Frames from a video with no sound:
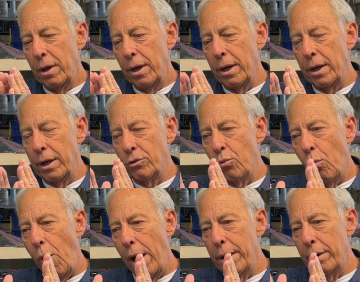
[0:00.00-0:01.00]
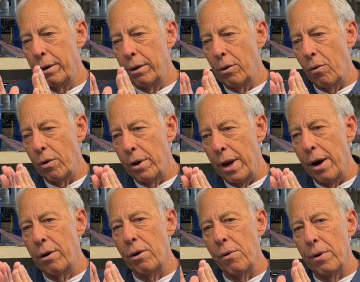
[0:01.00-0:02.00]
it gets wider or
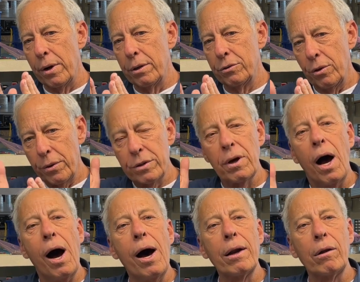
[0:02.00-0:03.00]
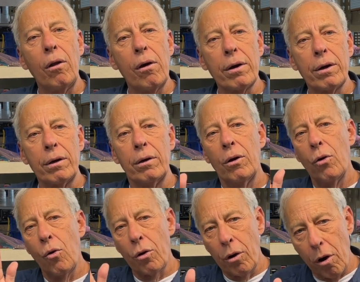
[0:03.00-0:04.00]
narrower, so it's on longer
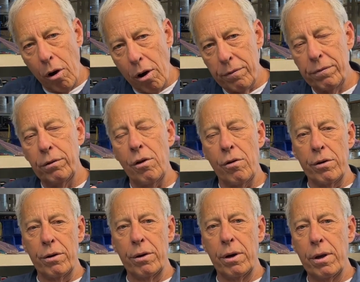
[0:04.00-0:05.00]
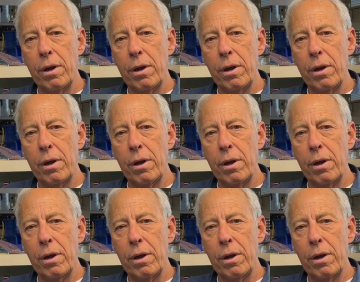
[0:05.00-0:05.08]
or off longer,